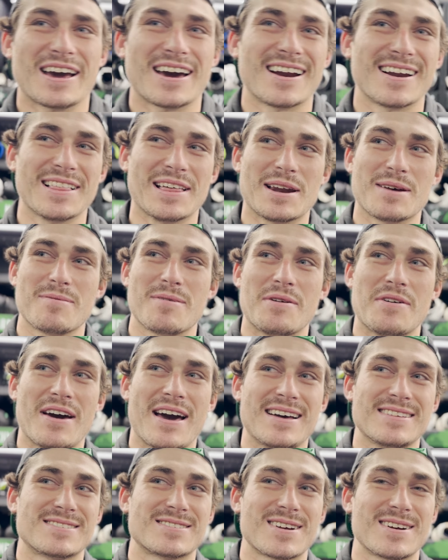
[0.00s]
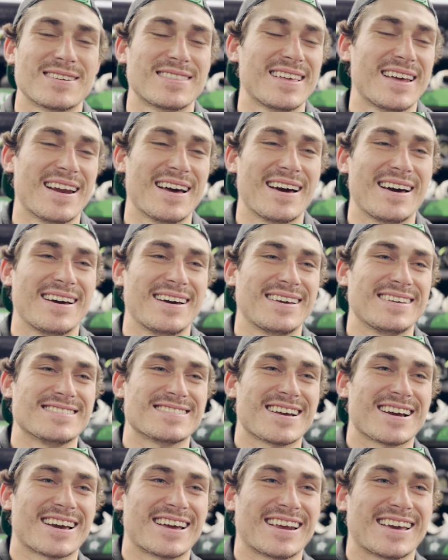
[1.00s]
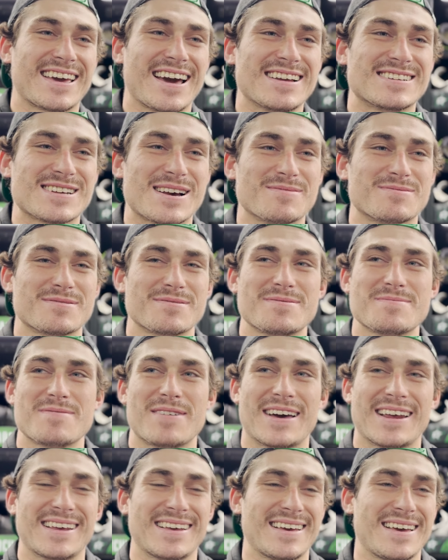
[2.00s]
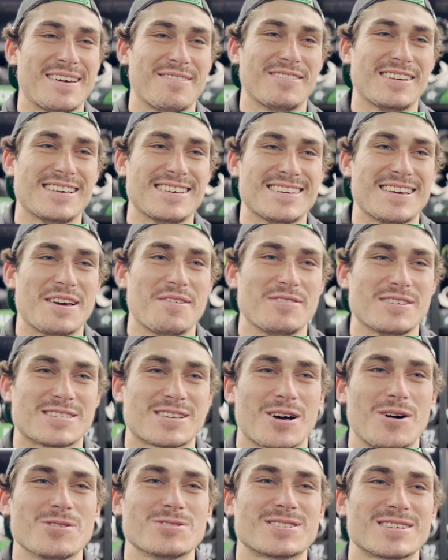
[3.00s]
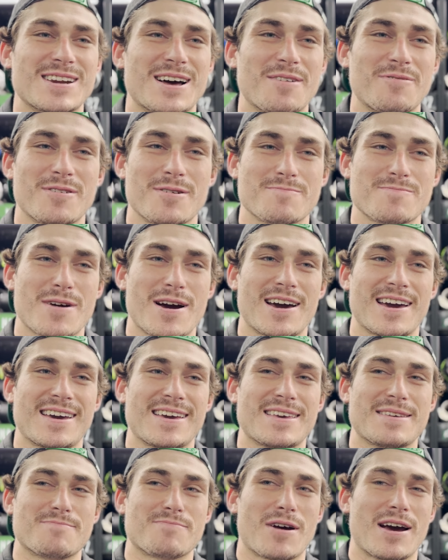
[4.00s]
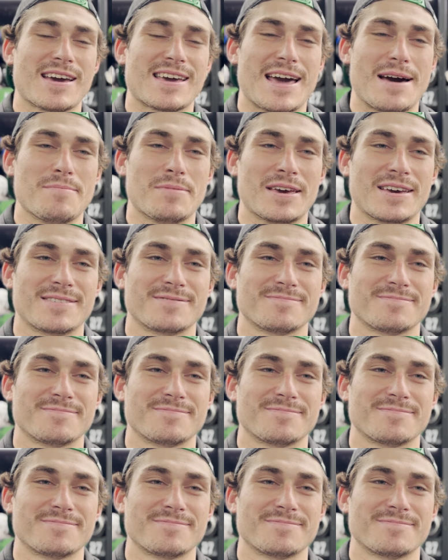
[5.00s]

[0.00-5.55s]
I got a little bit of a head start, then he's not going to catch up to me. But if he's close enough, he'll probably get me.